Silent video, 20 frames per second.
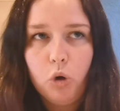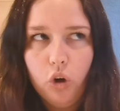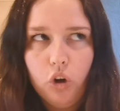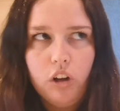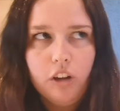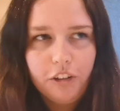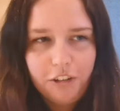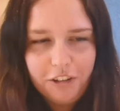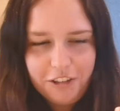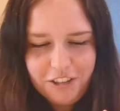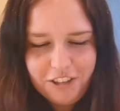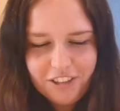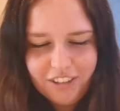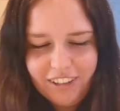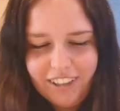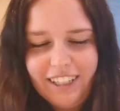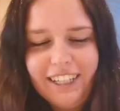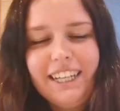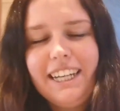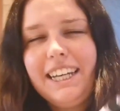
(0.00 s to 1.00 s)
works.
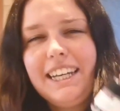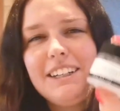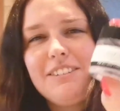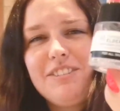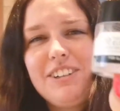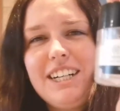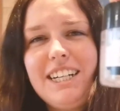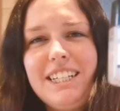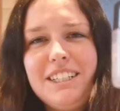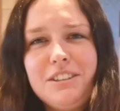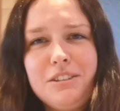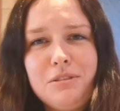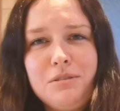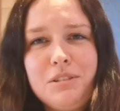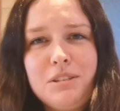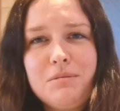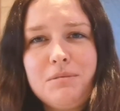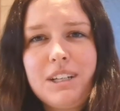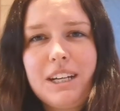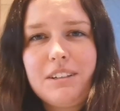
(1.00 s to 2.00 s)
It really
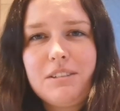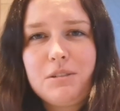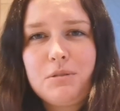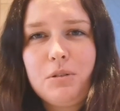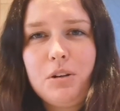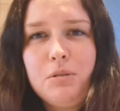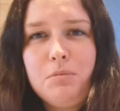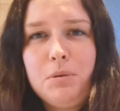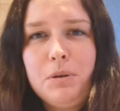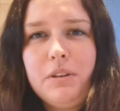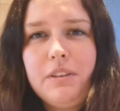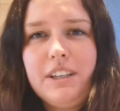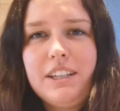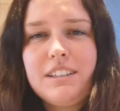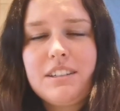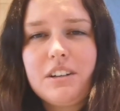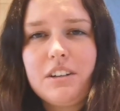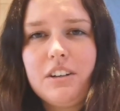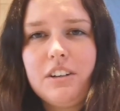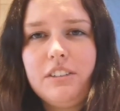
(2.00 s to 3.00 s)
cools them down. So I put
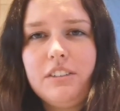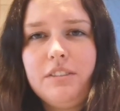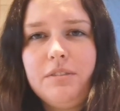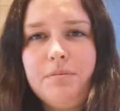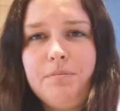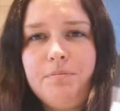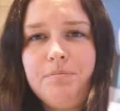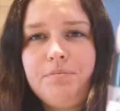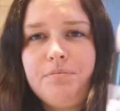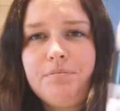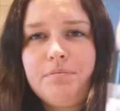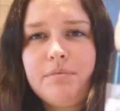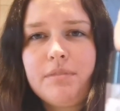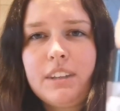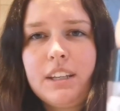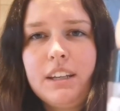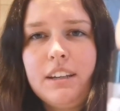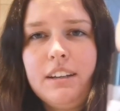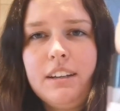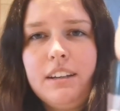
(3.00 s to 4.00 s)
this on.
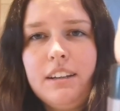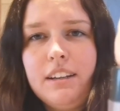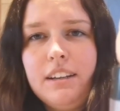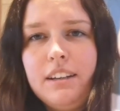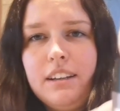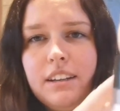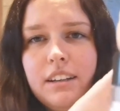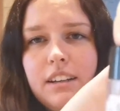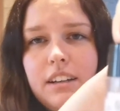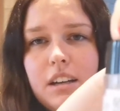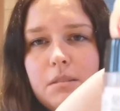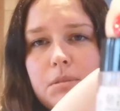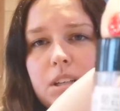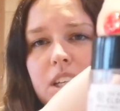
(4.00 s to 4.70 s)
I